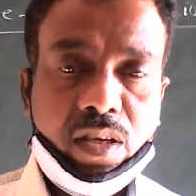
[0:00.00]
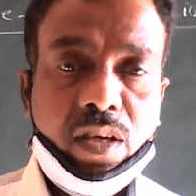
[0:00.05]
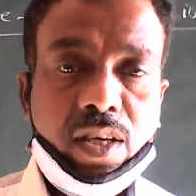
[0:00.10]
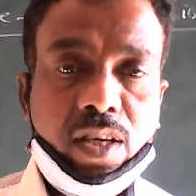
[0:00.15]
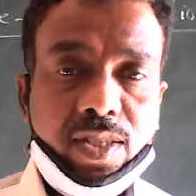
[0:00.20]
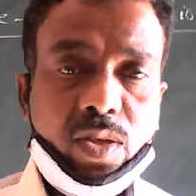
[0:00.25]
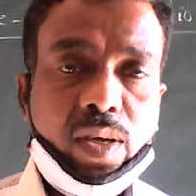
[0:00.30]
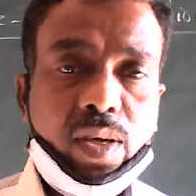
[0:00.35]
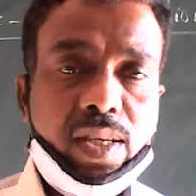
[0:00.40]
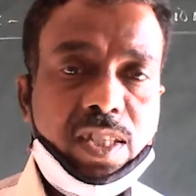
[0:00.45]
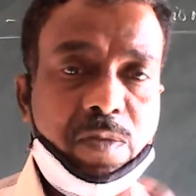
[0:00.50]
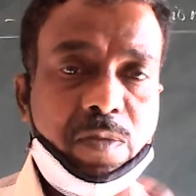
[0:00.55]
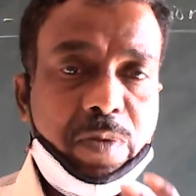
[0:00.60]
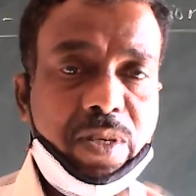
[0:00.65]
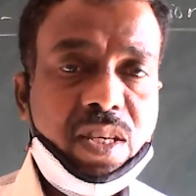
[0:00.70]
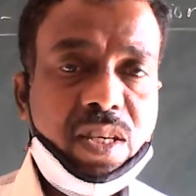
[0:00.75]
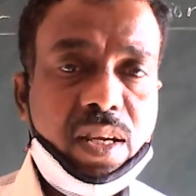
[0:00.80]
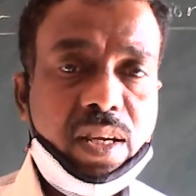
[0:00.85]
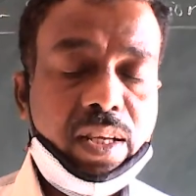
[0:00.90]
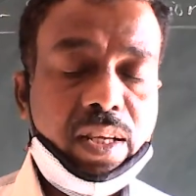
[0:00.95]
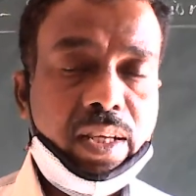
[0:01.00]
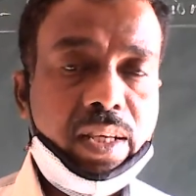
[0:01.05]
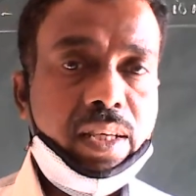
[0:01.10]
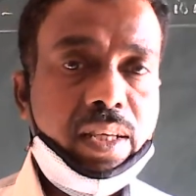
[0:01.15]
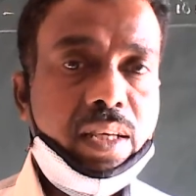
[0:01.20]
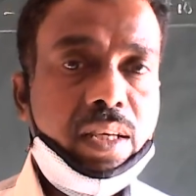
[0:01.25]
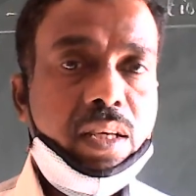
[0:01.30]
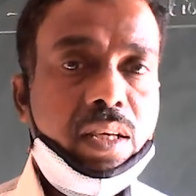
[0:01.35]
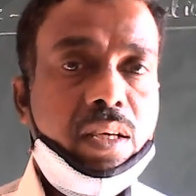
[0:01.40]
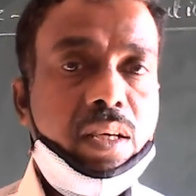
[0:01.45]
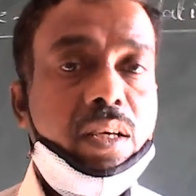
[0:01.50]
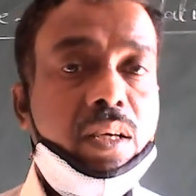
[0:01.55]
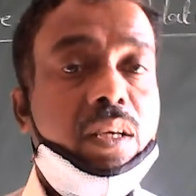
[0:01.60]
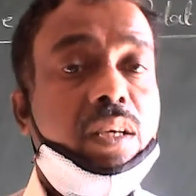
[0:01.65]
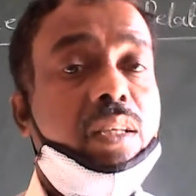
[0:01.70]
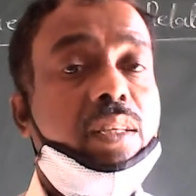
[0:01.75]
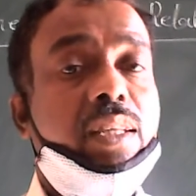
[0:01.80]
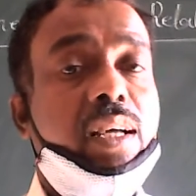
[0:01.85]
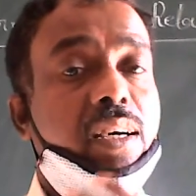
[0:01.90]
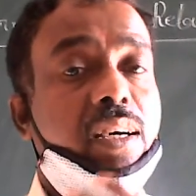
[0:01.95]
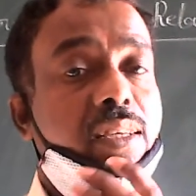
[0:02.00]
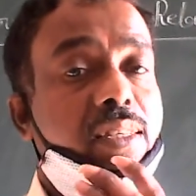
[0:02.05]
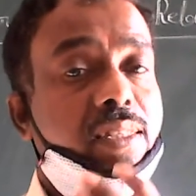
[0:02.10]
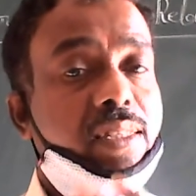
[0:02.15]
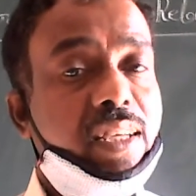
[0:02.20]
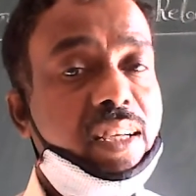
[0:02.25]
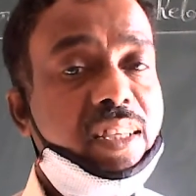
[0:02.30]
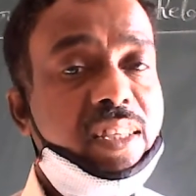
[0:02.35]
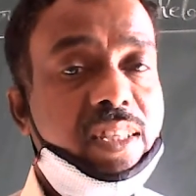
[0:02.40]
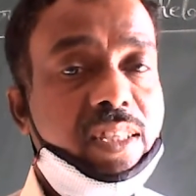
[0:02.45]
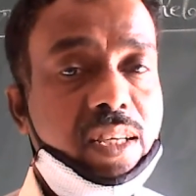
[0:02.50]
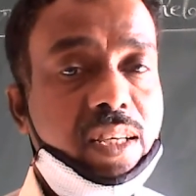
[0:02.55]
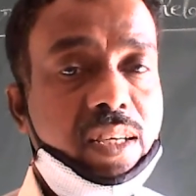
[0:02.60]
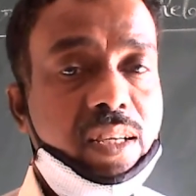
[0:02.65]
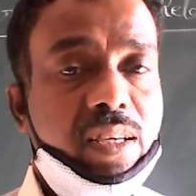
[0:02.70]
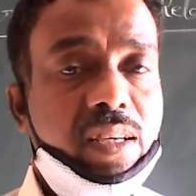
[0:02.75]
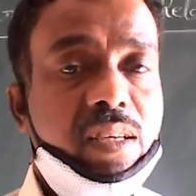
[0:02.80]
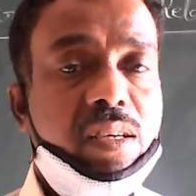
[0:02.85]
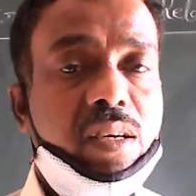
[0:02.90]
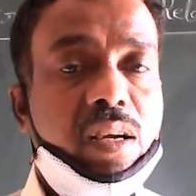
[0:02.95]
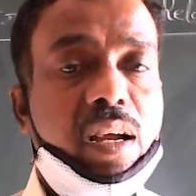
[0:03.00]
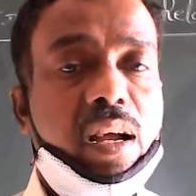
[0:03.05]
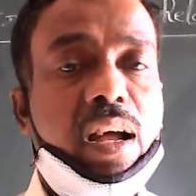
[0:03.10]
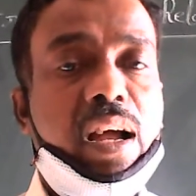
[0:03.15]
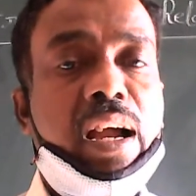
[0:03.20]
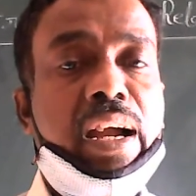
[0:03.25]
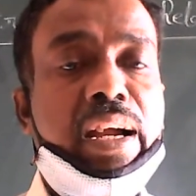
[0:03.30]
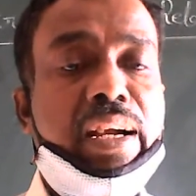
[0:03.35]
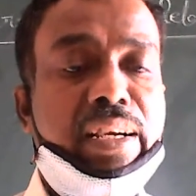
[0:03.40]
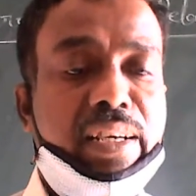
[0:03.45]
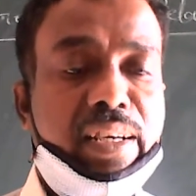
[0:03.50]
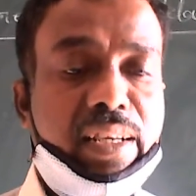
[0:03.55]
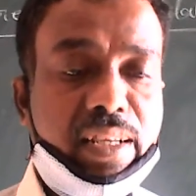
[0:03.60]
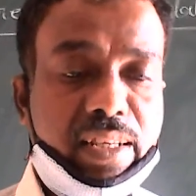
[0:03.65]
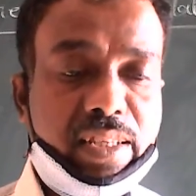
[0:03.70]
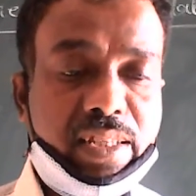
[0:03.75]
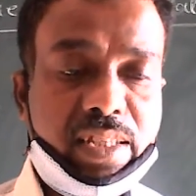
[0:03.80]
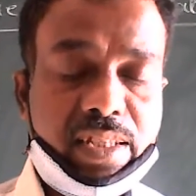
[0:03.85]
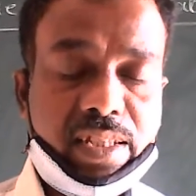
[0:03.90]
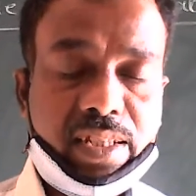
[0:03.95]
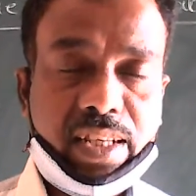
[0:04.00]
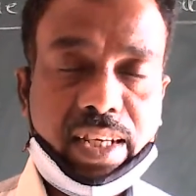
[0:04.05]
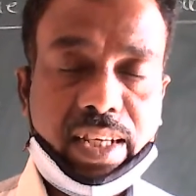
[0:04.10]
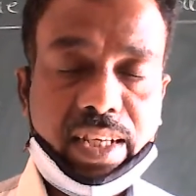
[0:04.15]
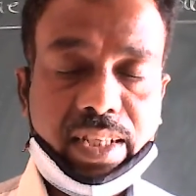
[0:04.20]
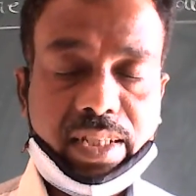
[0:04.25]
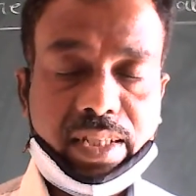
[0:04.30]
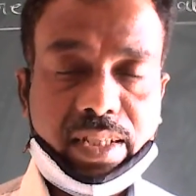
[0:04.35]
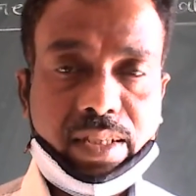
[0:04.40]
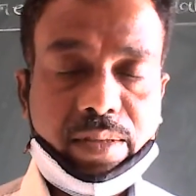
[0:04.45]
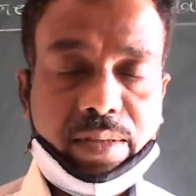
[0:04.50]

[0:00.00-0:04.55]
So especially the center and state,